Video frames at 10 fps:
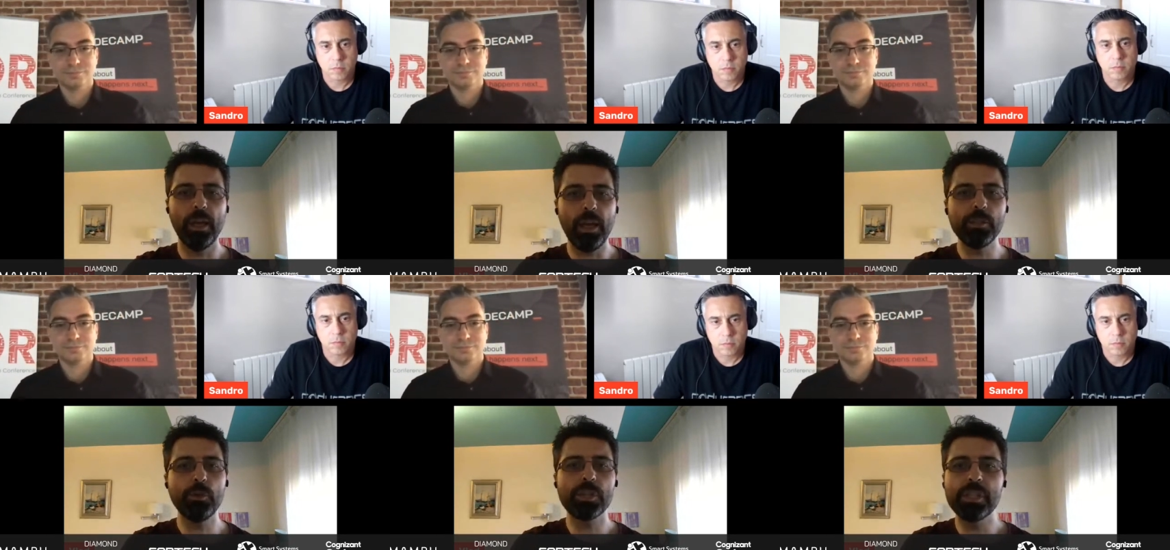
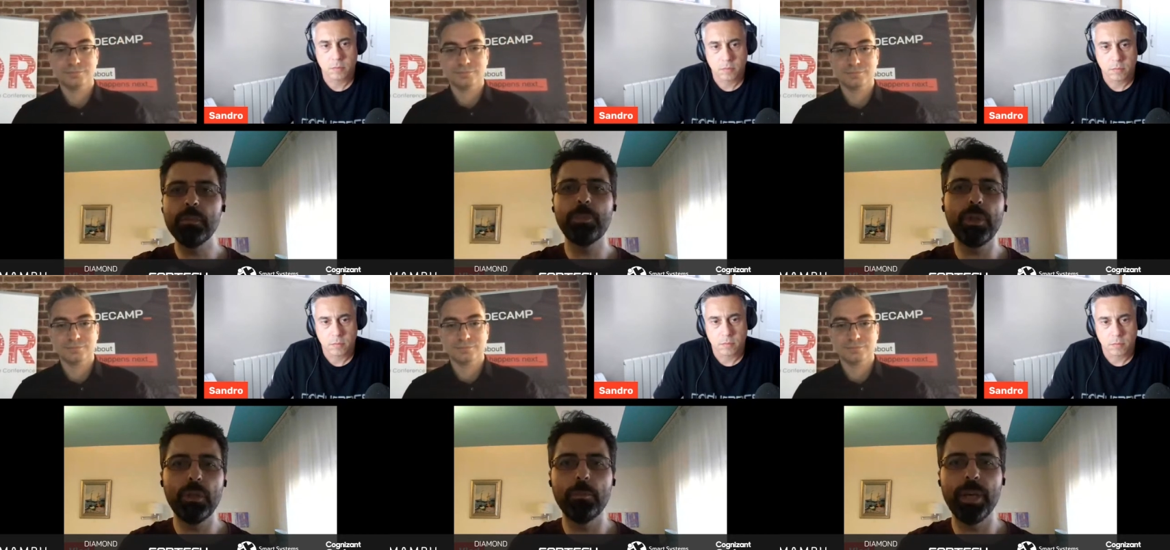Speaker 1: as your
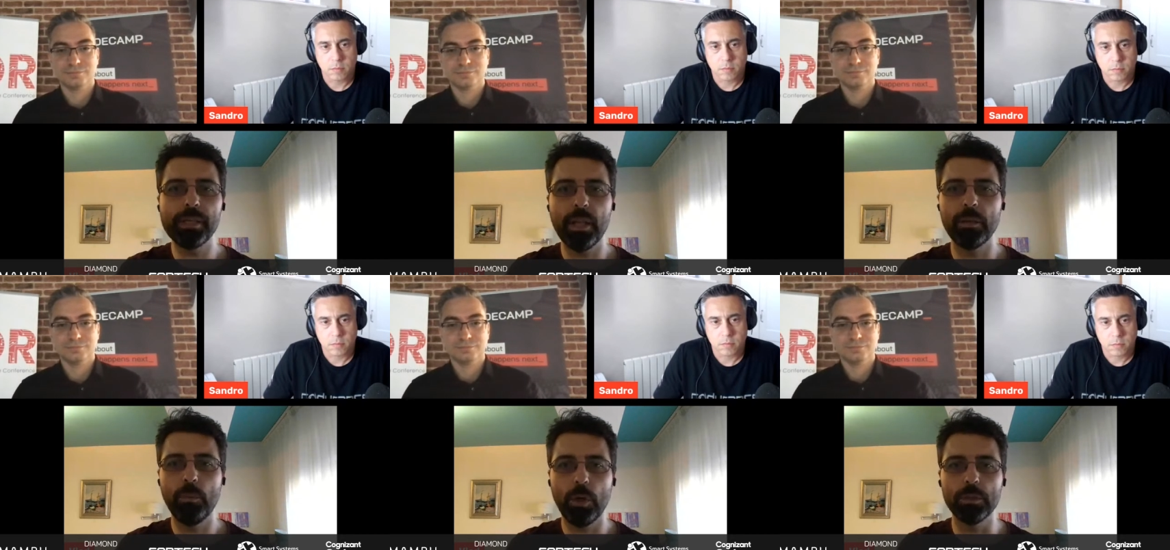simple
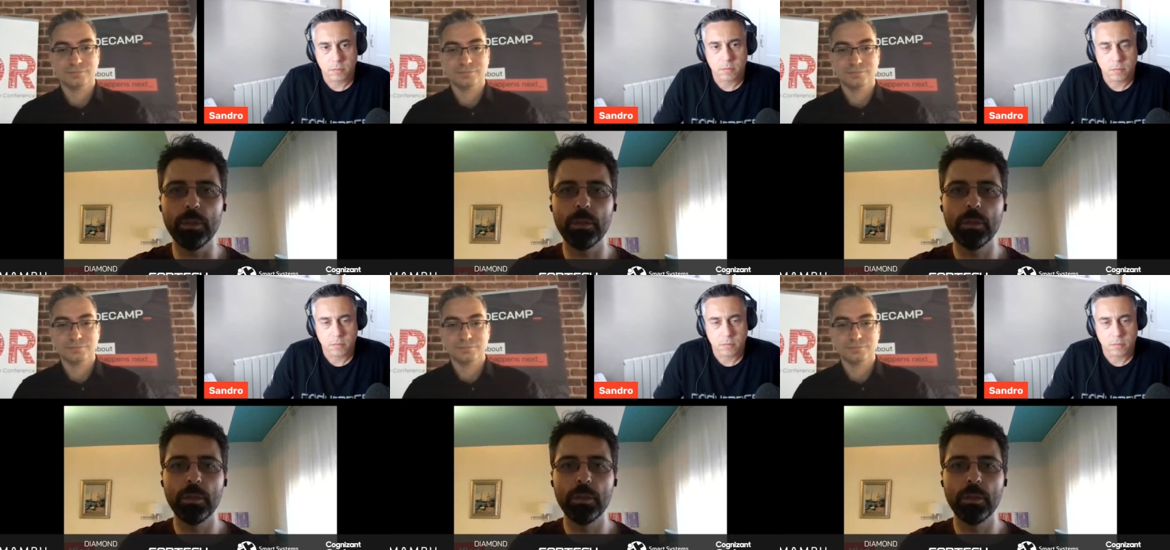baseline model,